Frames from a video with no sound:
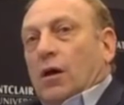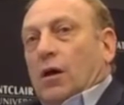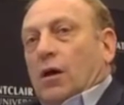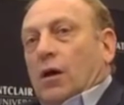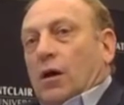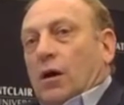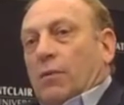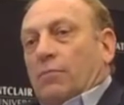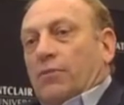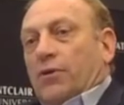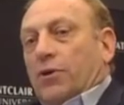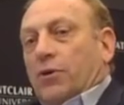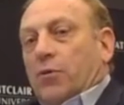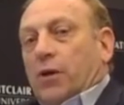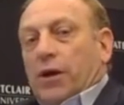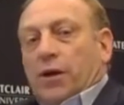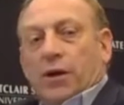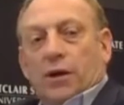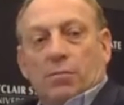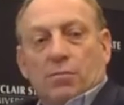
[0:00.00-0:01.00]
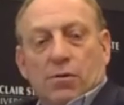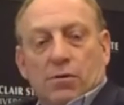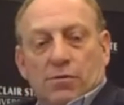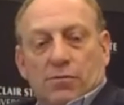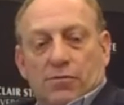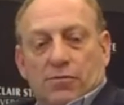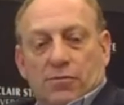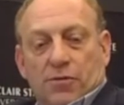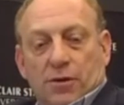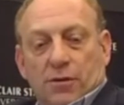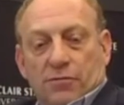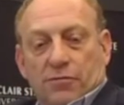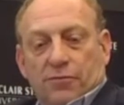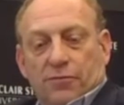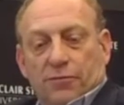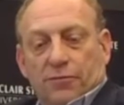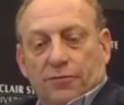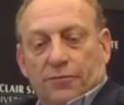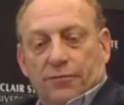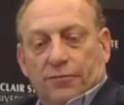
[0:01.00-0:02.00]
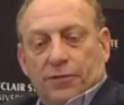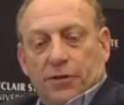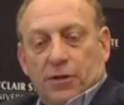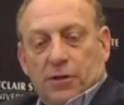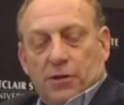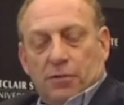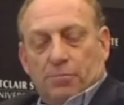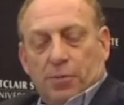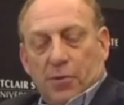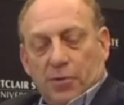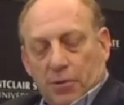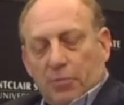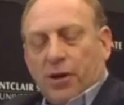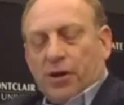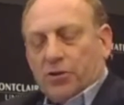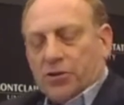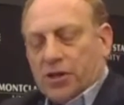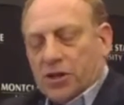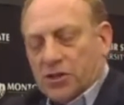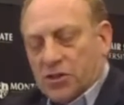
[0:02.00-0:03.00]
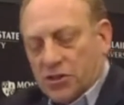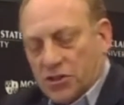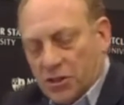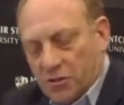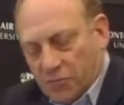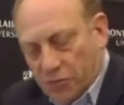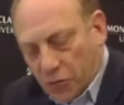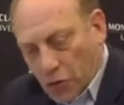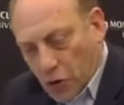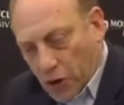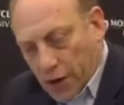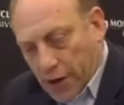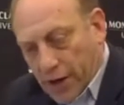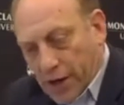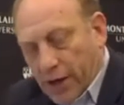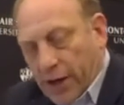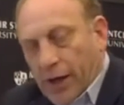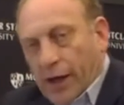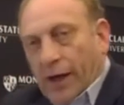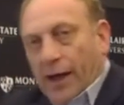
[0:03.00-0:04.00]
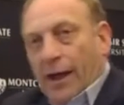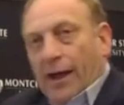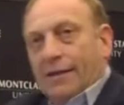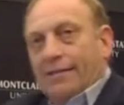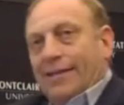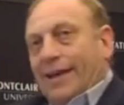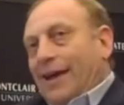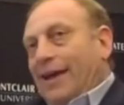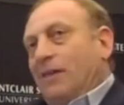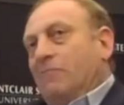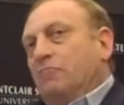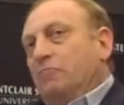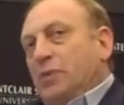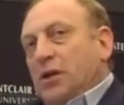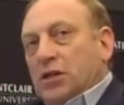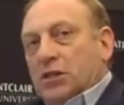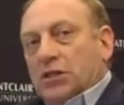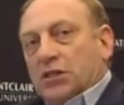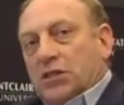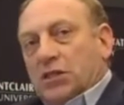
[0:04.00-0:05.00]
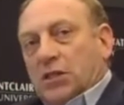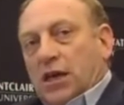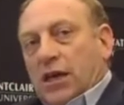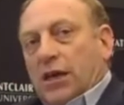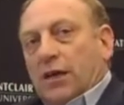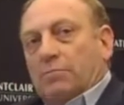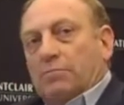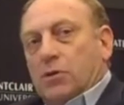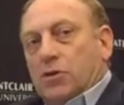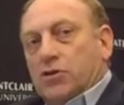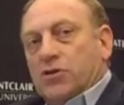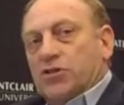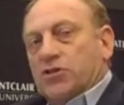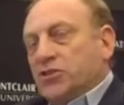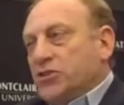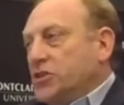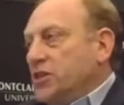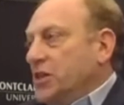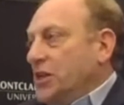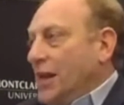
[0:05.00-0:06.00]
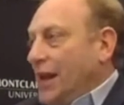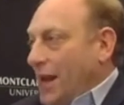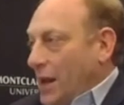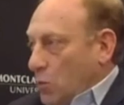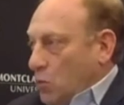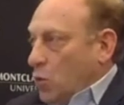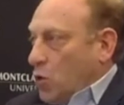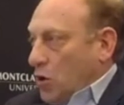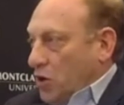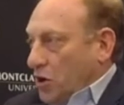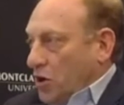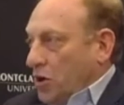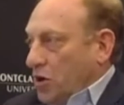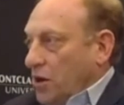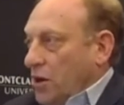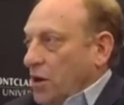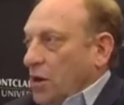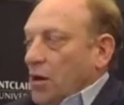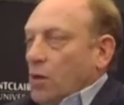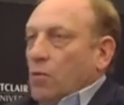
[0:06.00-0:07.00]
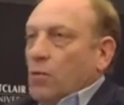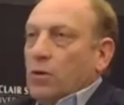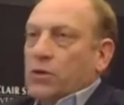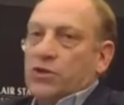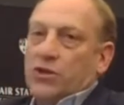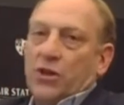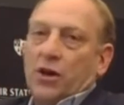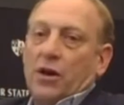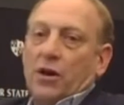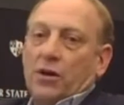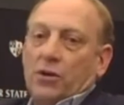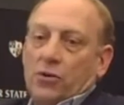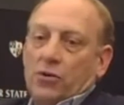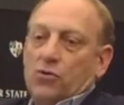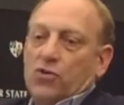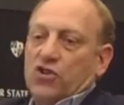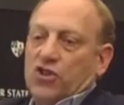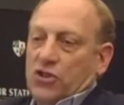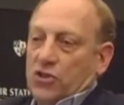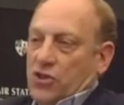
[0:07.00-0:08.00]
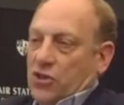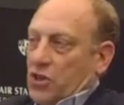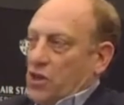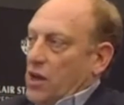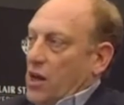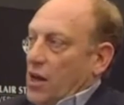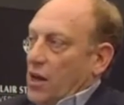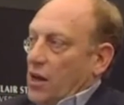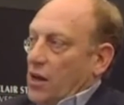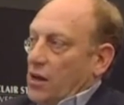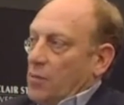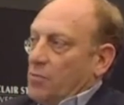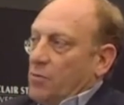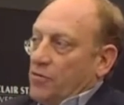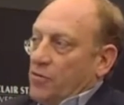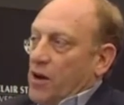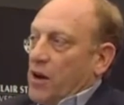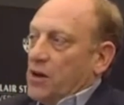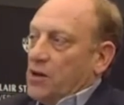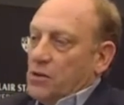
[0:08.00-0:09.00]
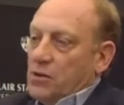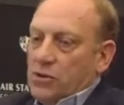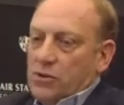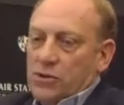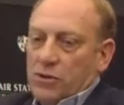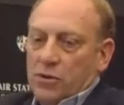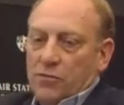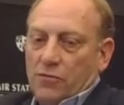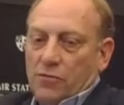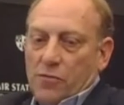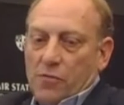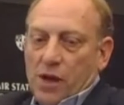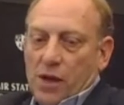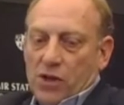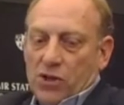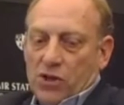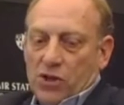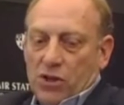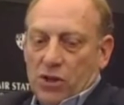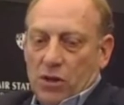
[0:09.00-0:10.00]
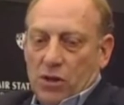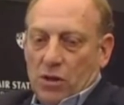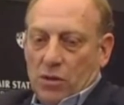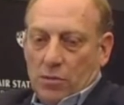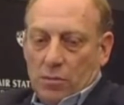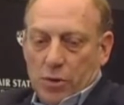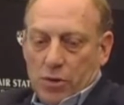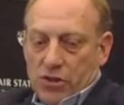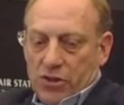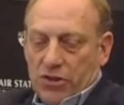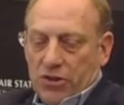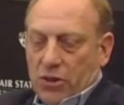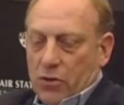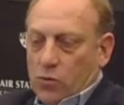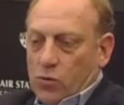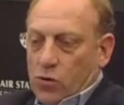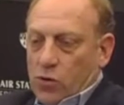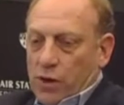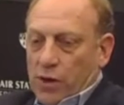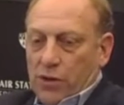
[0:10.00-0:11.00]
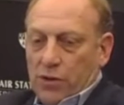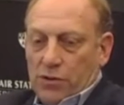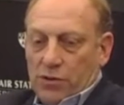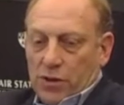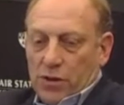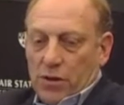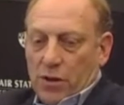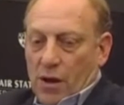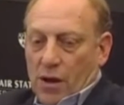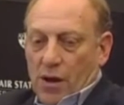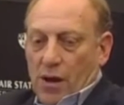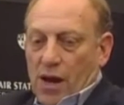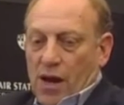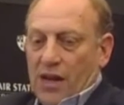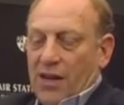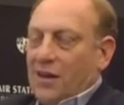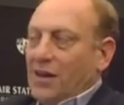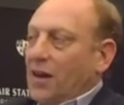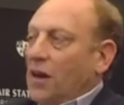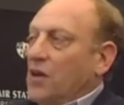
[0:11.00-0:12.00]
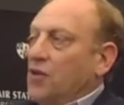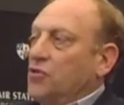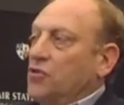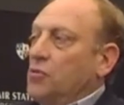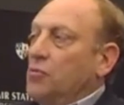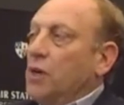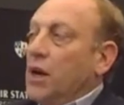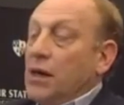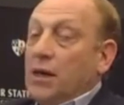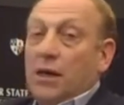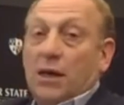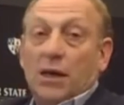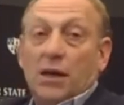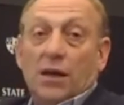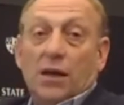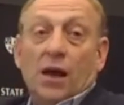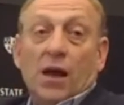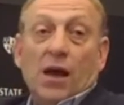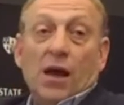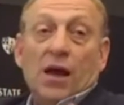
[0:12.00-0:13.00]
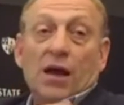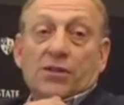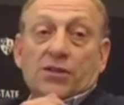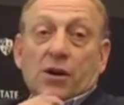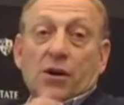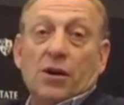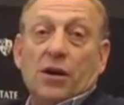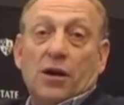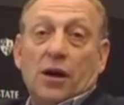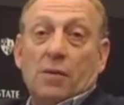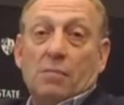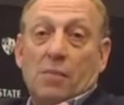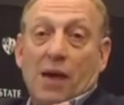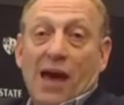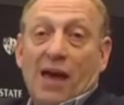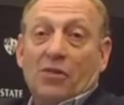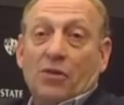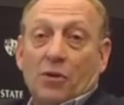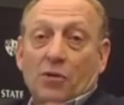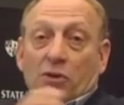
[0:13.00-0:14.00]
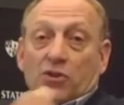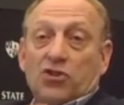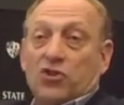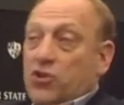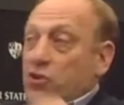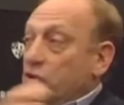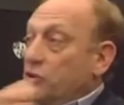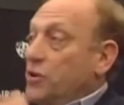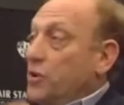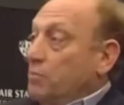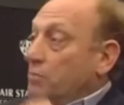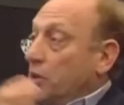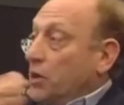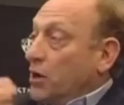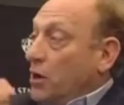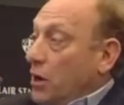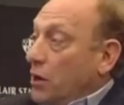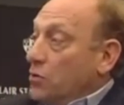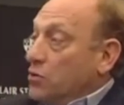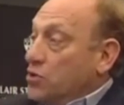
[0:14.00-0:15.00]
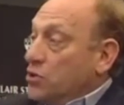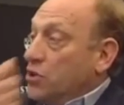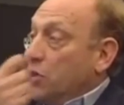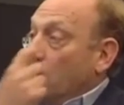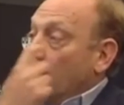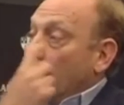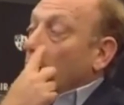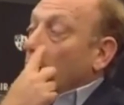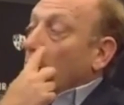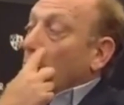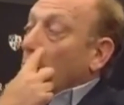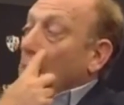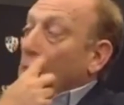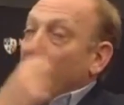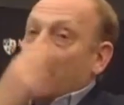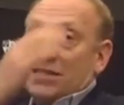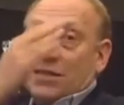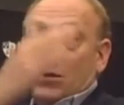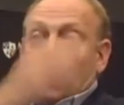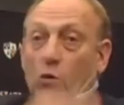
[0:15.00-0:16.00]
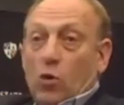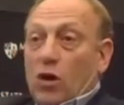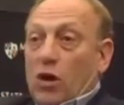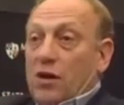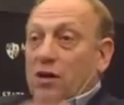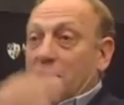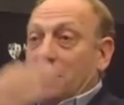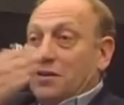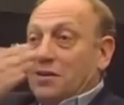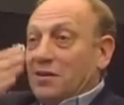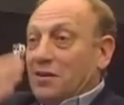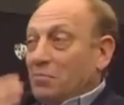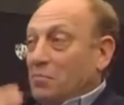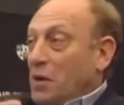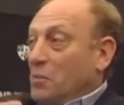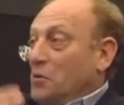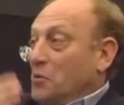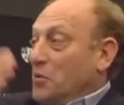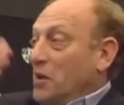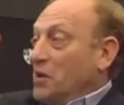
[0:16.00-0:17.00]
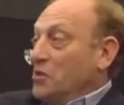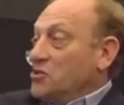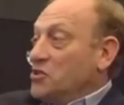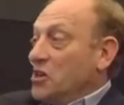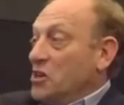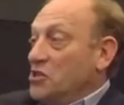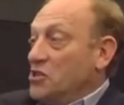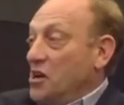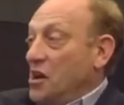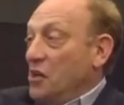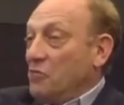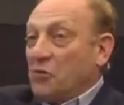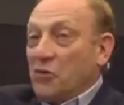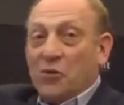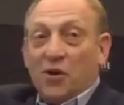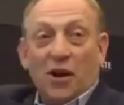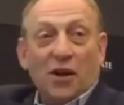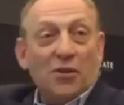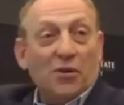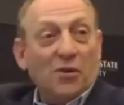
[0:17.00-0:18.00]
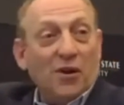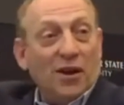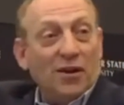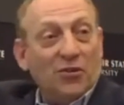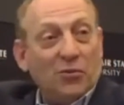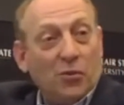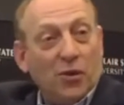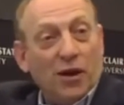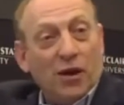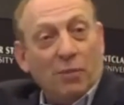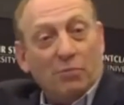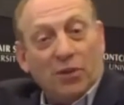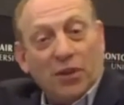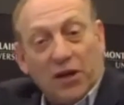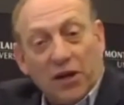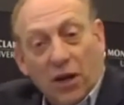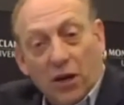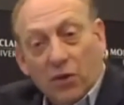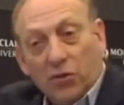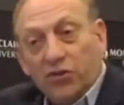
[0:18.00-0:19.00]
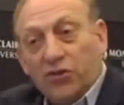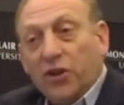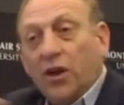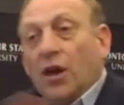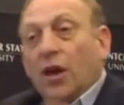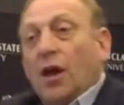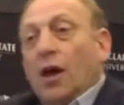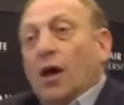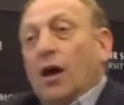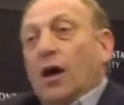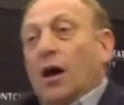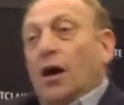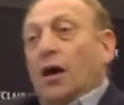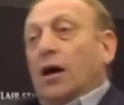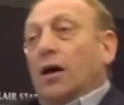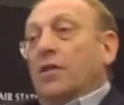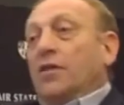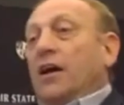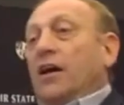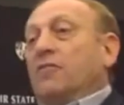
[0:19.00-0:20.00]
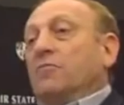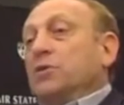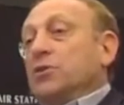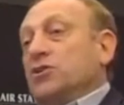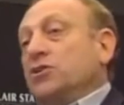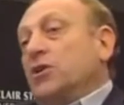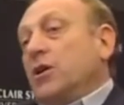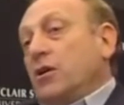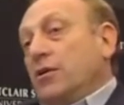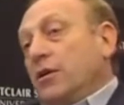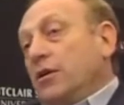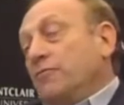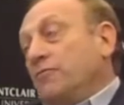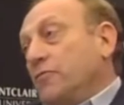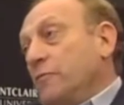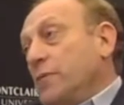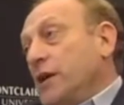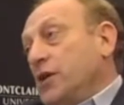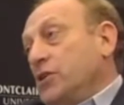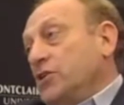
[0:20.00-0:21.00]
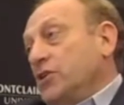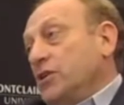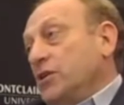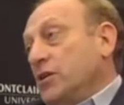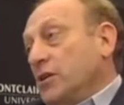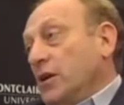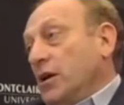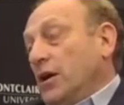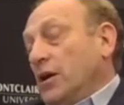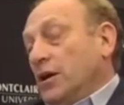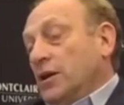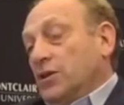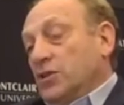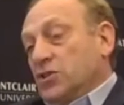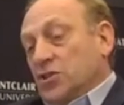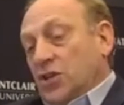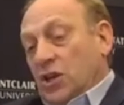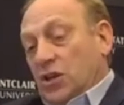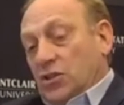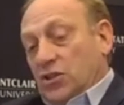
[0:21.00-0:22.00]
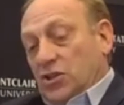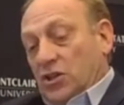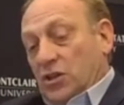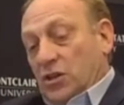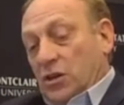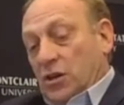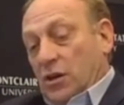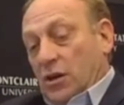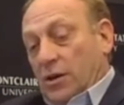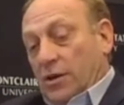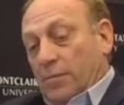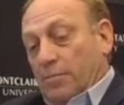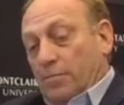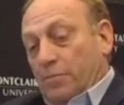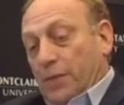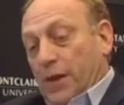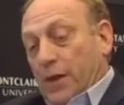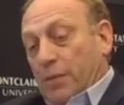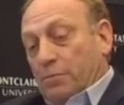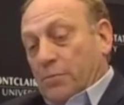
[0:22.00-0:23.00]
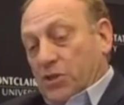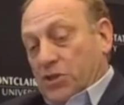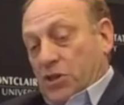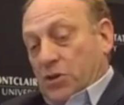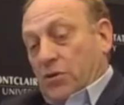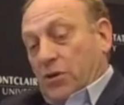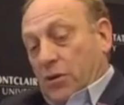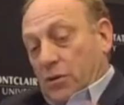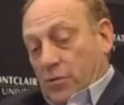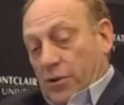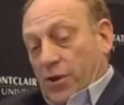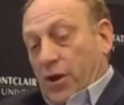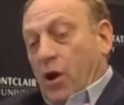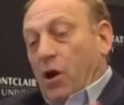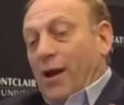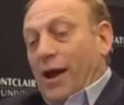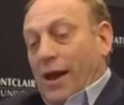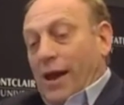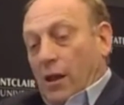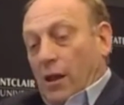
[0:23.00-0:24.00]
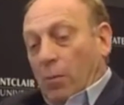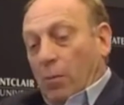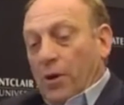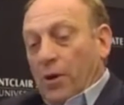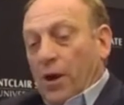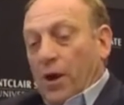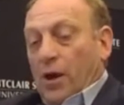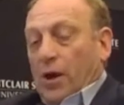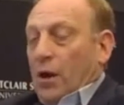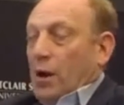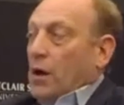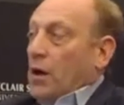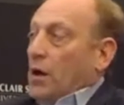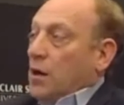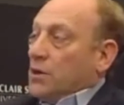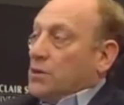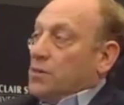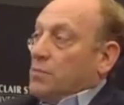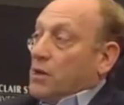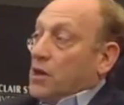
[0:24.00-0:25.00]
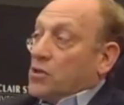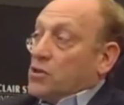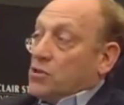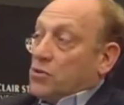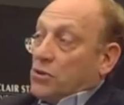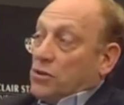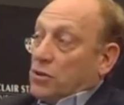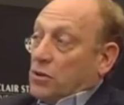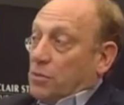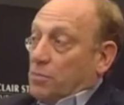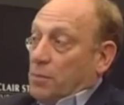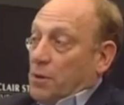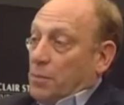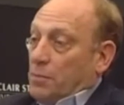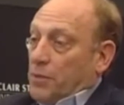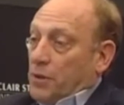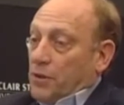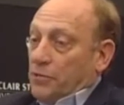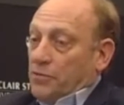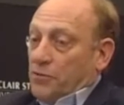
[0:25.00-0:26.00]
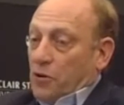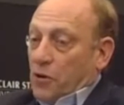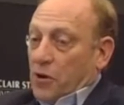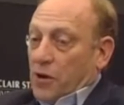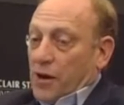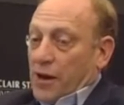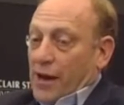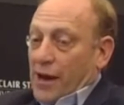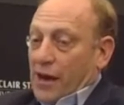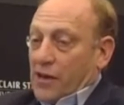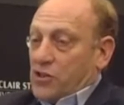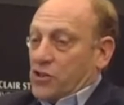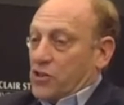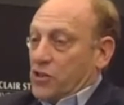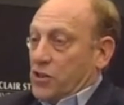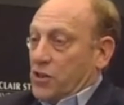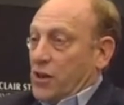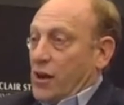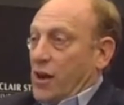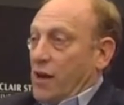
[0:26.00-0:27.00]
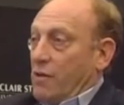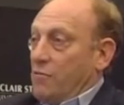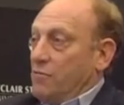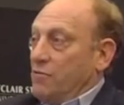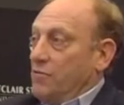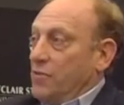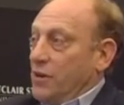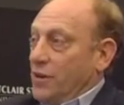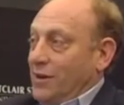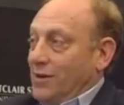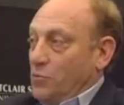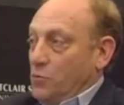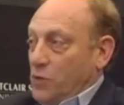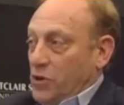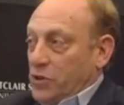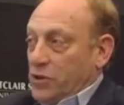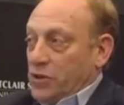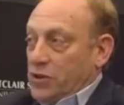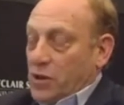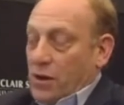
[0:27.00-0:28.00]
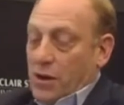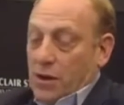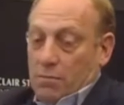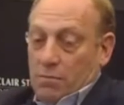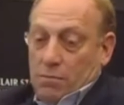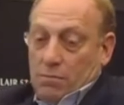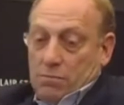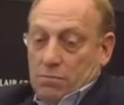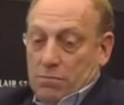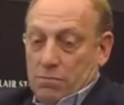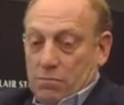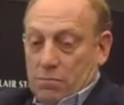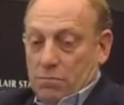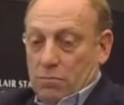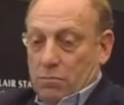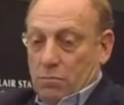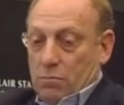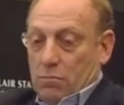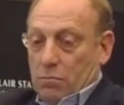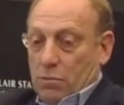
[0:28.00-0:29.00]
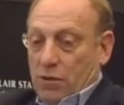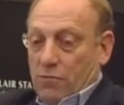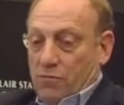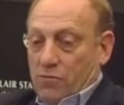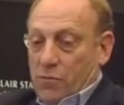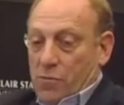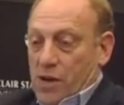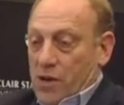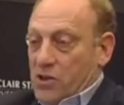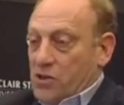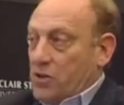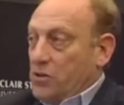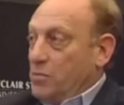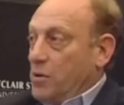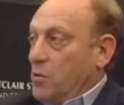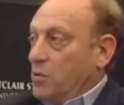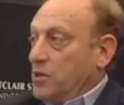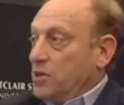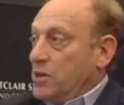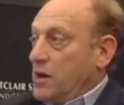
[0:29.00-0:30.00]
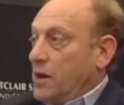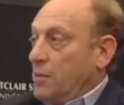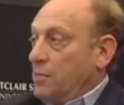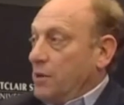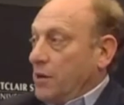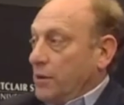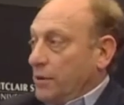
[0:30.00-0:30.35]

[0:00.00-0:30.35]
There are quite a number of public radio stations in Florida, and they have built an emergency network, which they are using today to provide news and information, emergency warnings, and anything else you might need. As Hurricane Matthew has churned up the coast, passing one public radio station after another on its way up the coast, they have been sharing information and exchanging material with our help to make sure that the people of Florida actually have real-time information about what's happening.